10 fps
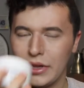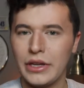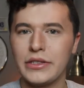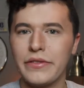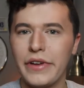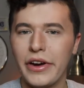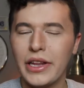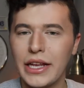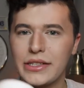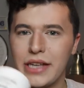There's a very
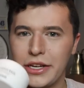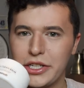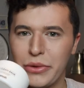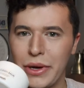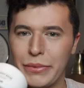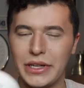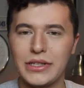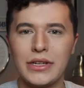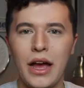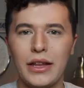light scent to it, but
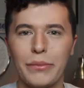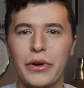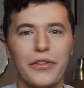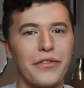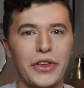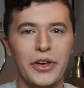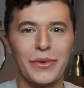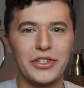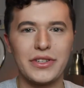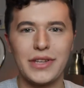it's not like perfume,
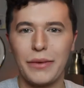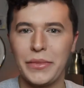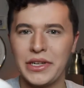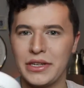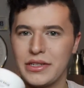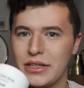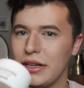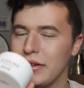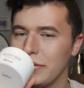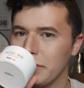it's just like
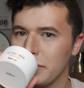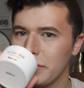medicinal.